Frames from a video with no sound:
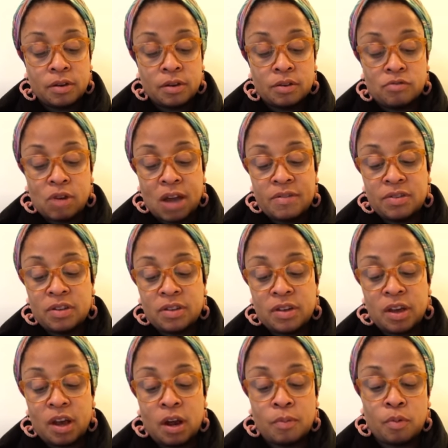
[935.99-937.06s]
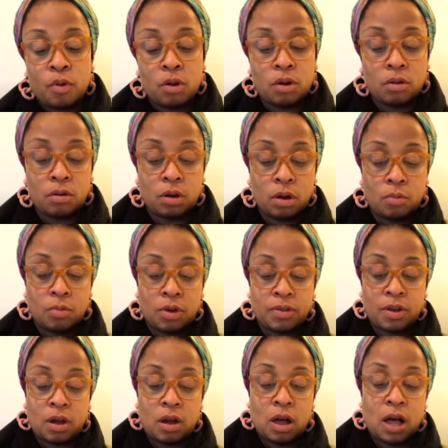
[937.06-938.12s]
Driving to the airport with
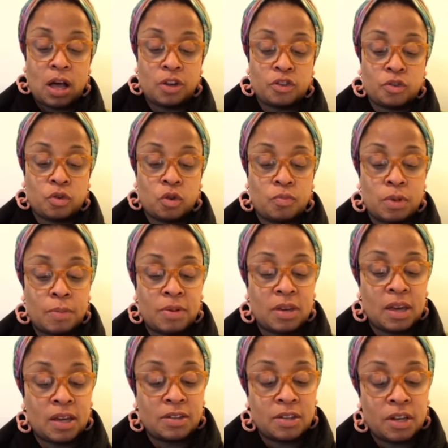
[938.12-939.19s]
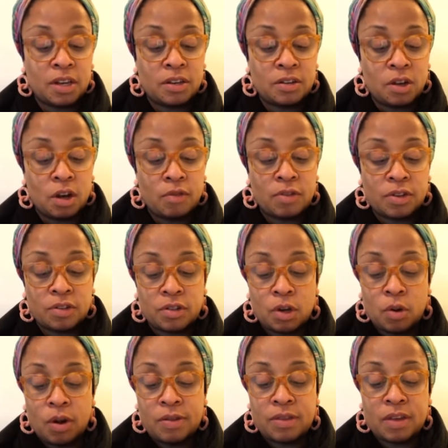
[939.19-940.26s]
our Hajj group, I began to get nervous,
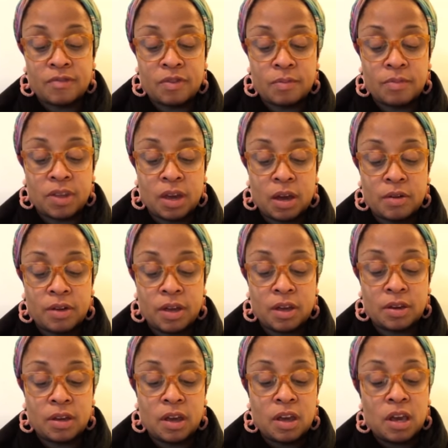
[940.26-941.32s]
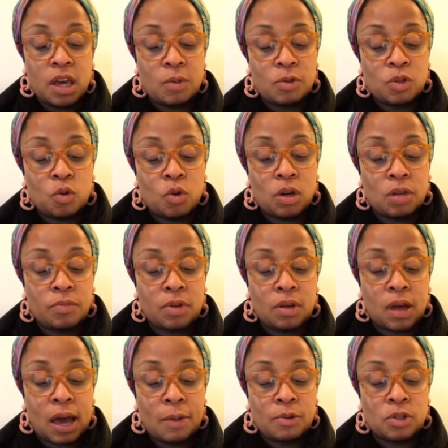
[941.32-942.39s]
knowing that from therein it was going to be
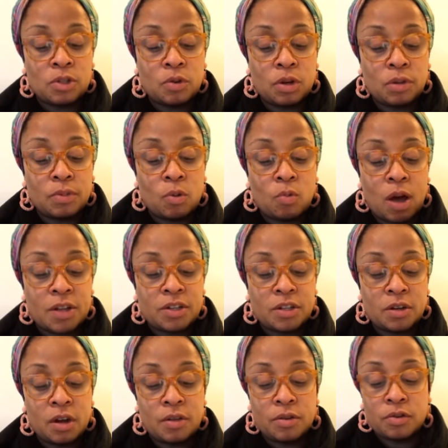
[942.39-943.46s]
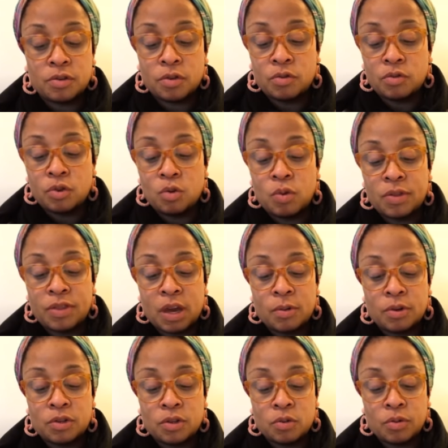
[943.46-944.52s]
I was going to be watching others who knew what they were
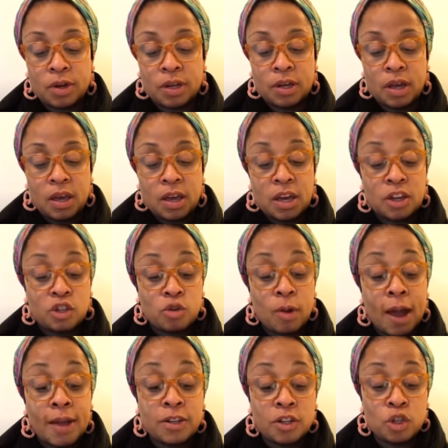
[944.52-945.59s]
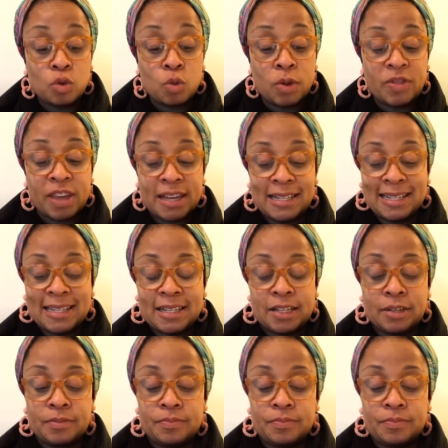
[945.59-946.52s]
doing and trying to do what they did.